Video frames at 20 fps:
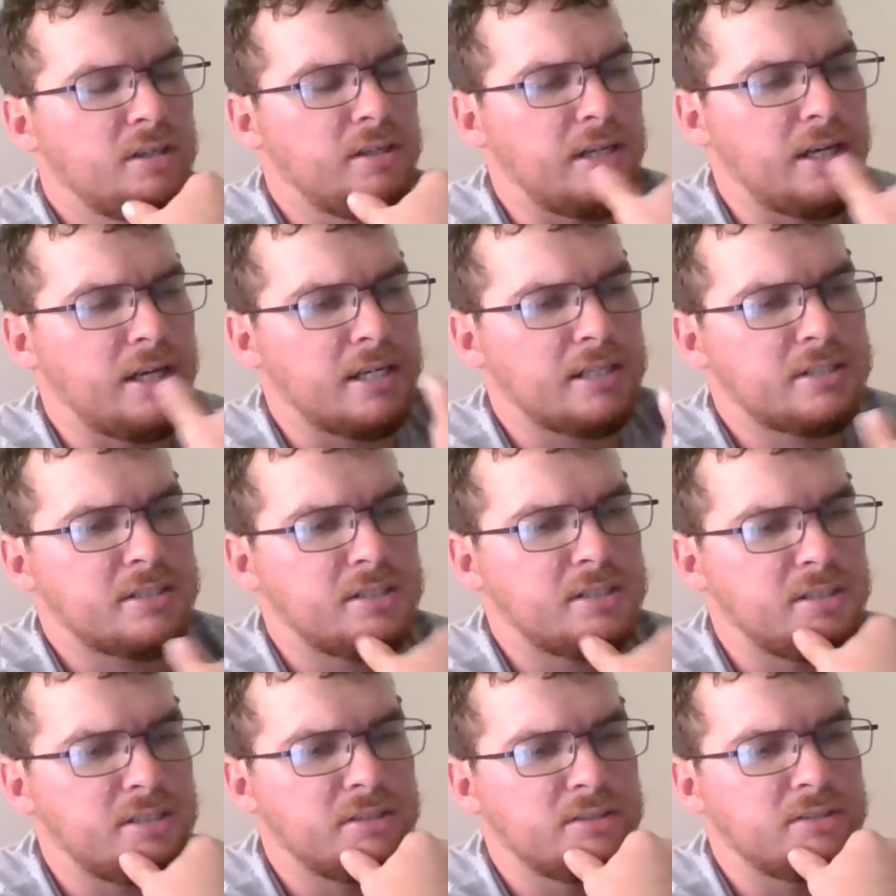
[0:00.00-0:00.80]

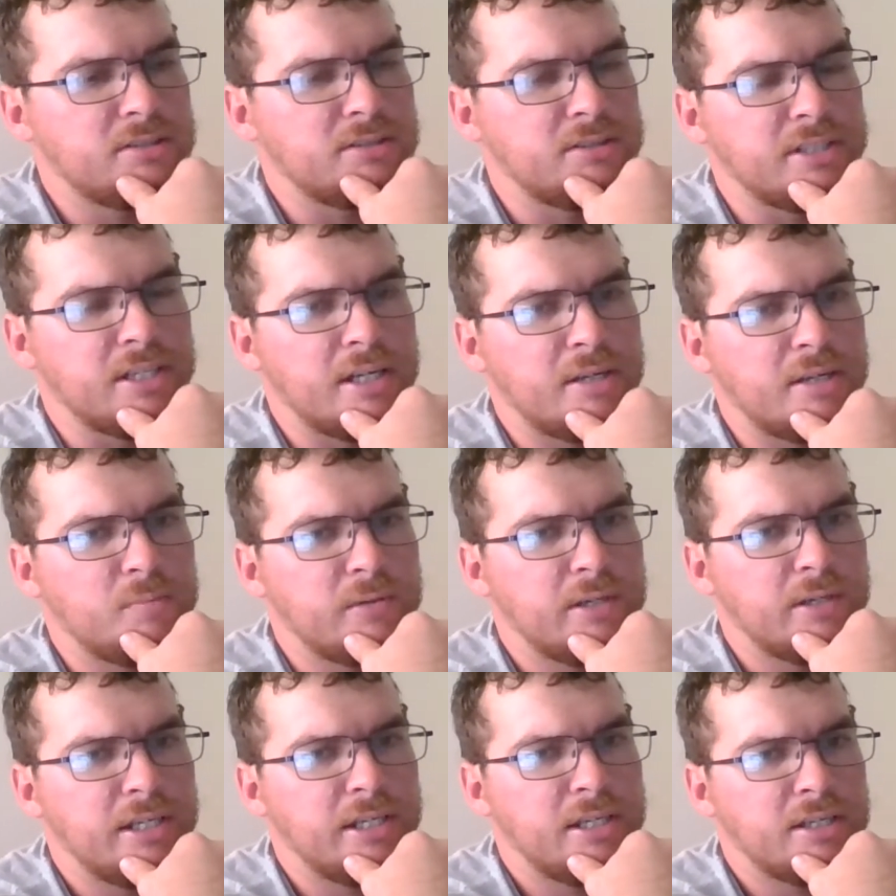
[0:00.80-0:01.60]
Next is Dead
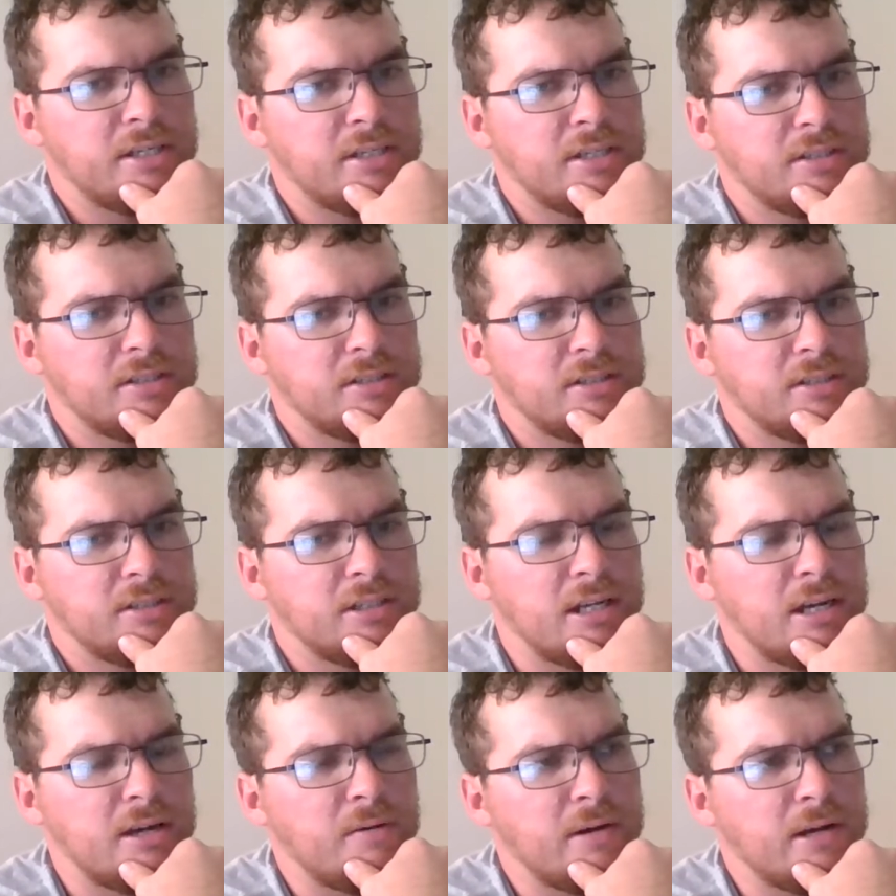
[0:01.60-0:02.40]
Wake.
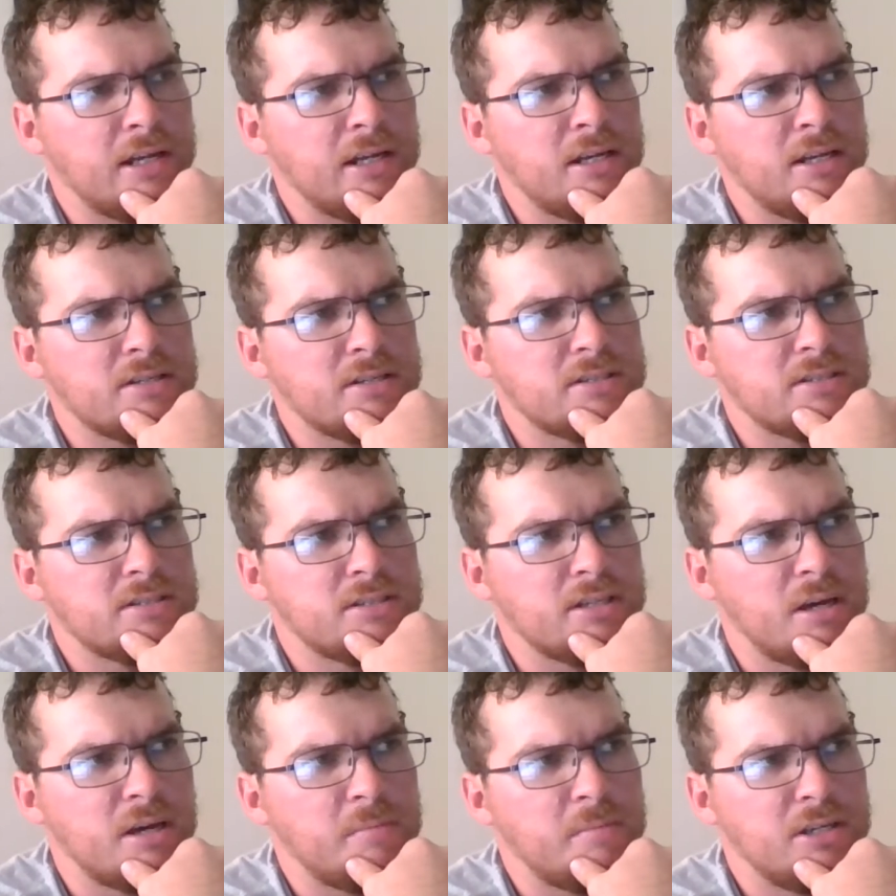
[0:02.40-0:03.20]
Now I got
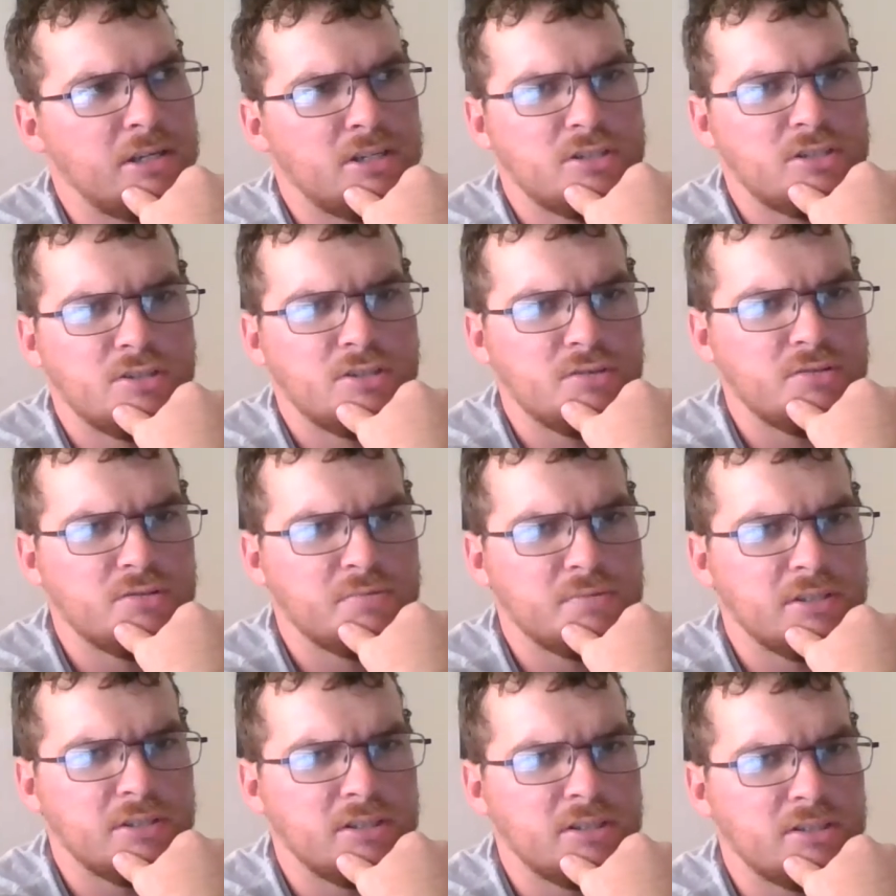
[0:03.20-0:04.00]
some issues
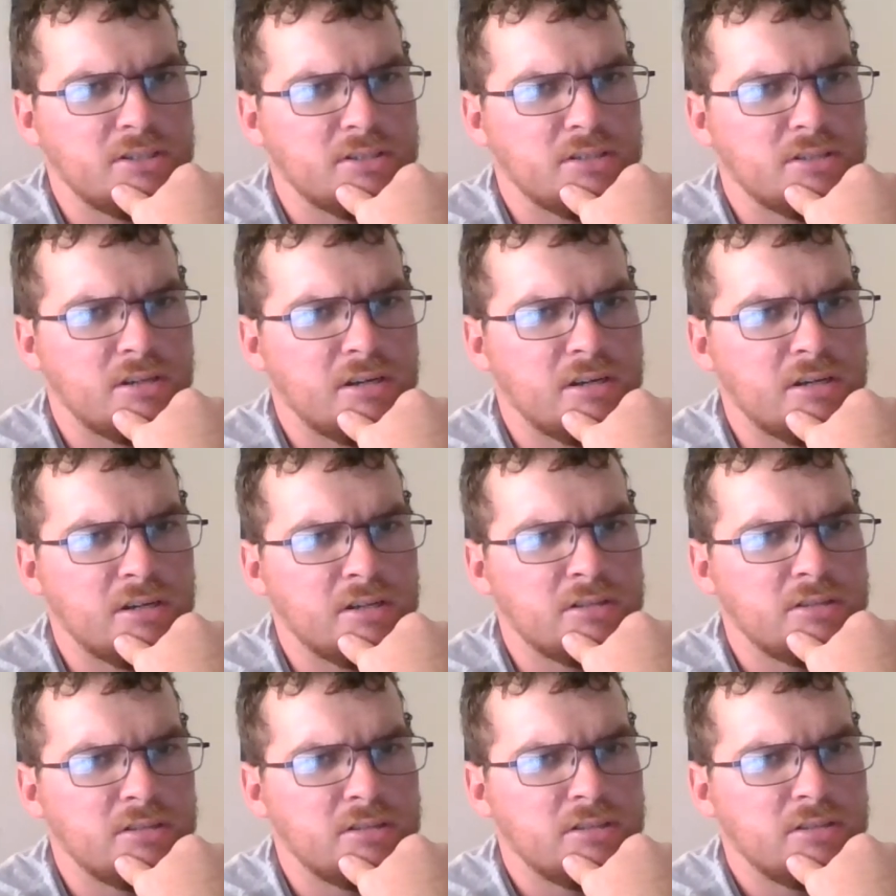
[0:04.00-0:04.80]
with this
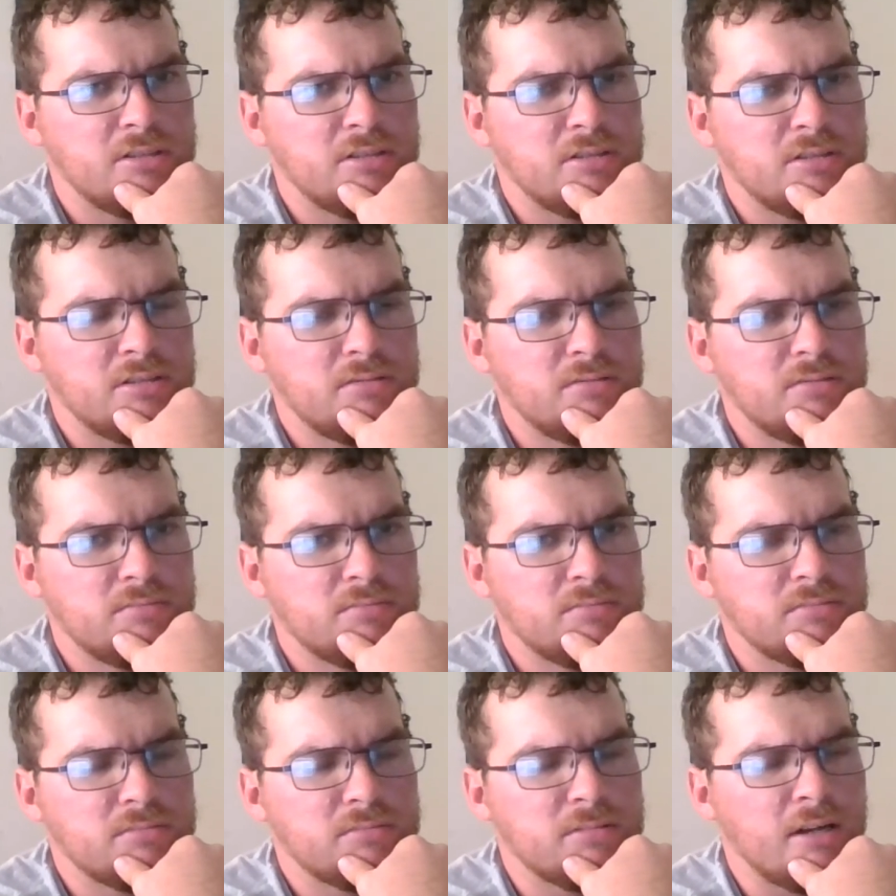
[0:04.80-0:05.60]
song,
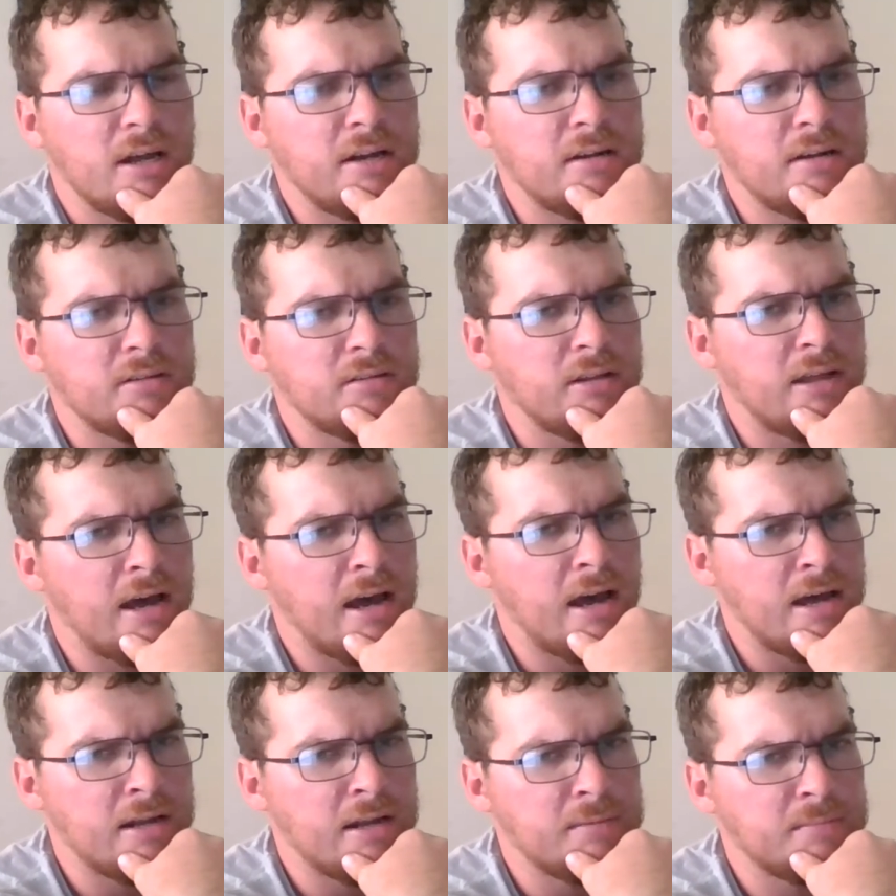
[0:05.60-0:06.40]
not a
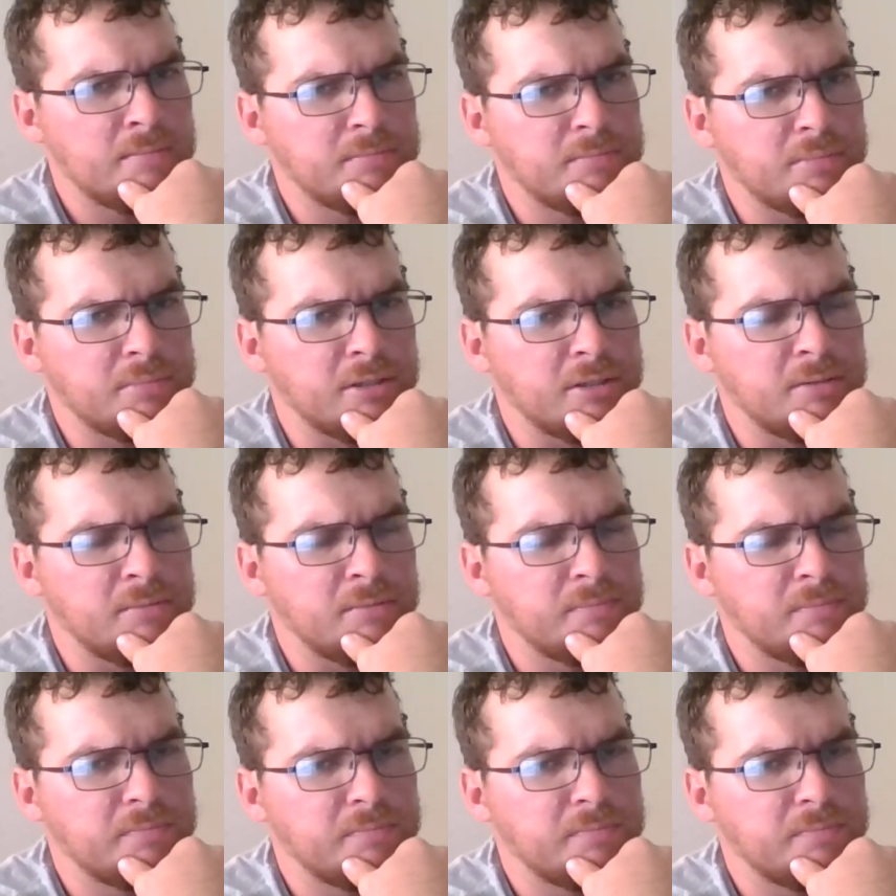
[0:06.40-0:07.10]
lot, but